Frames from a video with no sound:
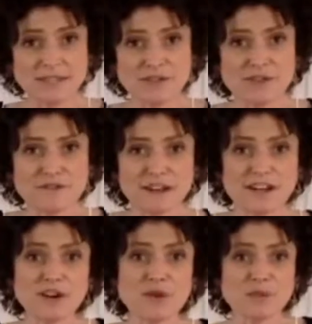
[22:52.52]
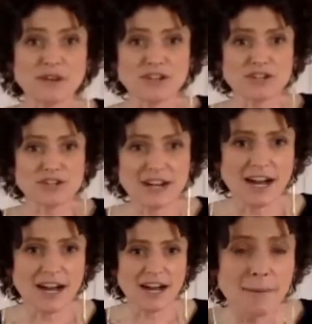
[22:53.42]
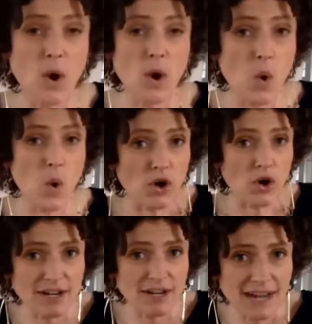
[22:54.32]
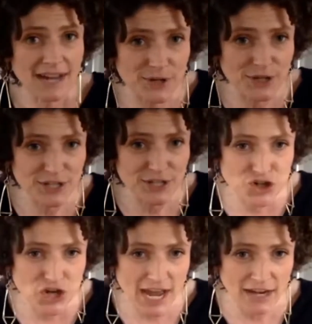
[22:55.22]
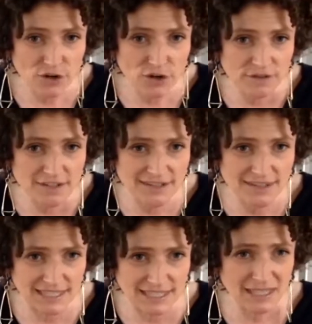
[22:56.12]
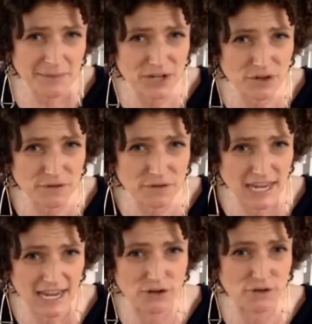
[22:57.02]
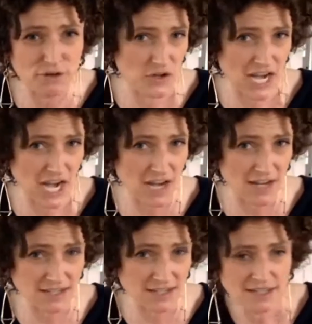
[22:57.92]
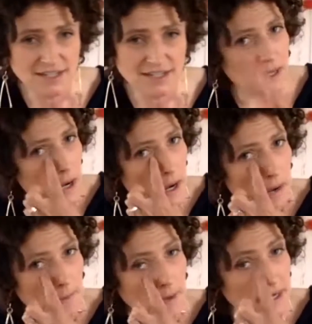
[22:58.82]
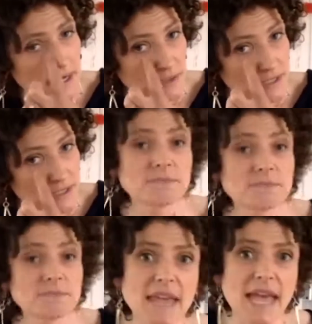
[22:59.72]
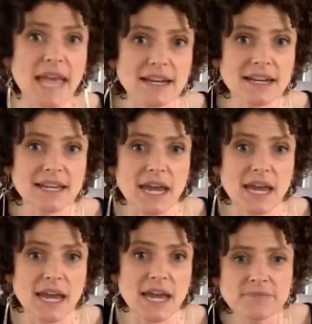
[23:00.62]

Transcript: you can find it on relish.com, or I put it in the chat. Hopefully you can see it. Let me know if you can or if you cannot. I can always add it again.